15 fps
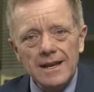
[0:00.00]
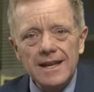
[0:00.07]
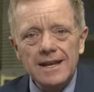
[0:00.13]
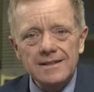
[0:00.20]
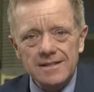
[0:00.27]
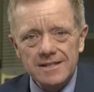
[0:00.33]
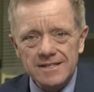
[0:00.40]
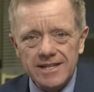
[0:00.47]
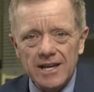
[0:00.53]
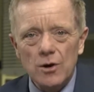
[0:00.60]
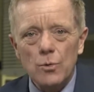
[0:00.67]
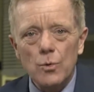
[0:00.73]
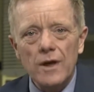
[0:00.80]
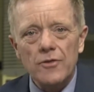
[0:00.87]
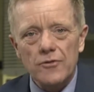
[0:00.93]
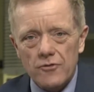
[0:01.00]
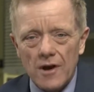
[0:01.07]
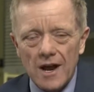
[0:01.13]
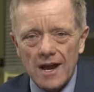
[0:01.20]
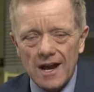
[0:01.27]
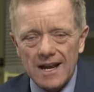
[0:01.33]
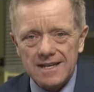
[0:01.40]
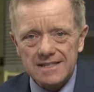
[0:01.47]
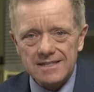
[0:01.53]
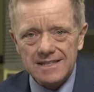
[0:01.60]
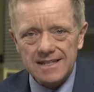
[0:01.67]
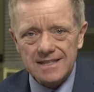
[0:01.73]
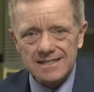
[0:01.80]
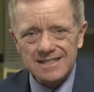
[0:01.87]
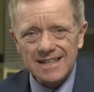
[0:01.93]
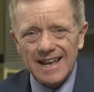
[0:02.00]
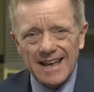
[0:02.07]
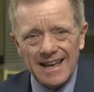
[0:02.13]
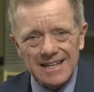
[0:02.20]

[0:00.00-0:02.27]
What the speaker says: need to deal with dry eye disease.